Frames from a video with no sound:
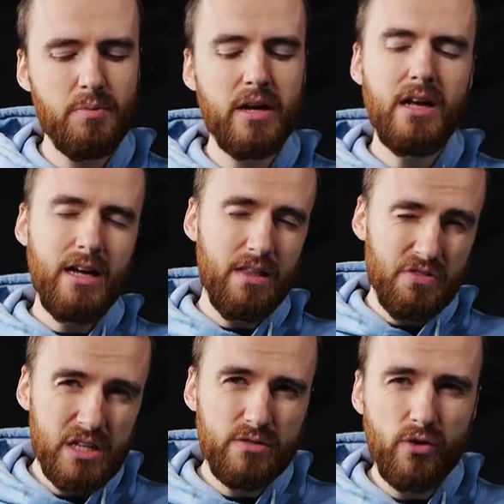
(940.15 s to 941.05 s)
But in
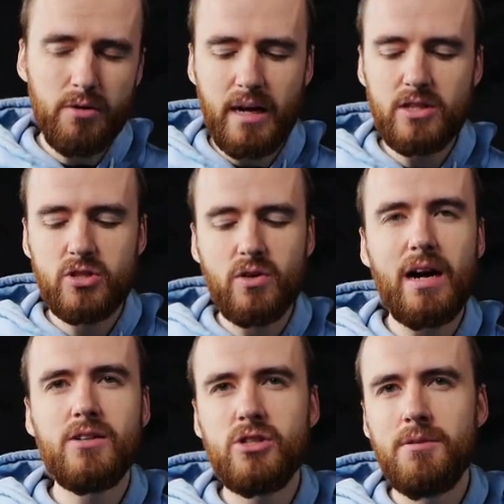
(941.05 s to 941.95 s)
this format,
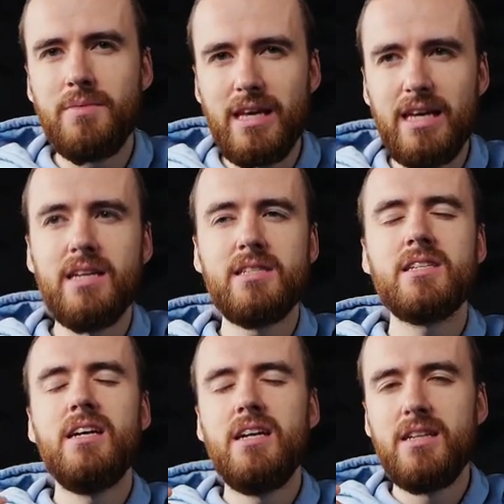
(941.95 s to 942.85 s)
Stratagem
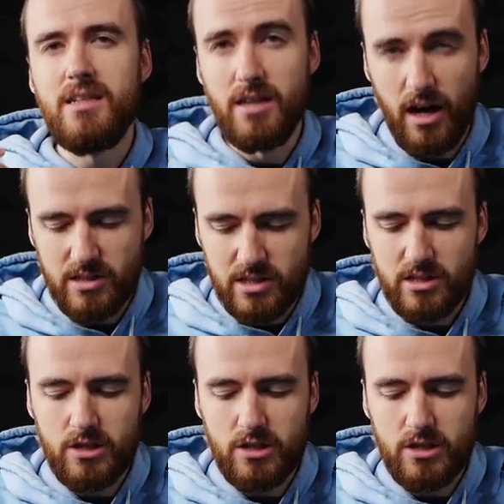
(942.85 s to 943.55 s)
is nuts.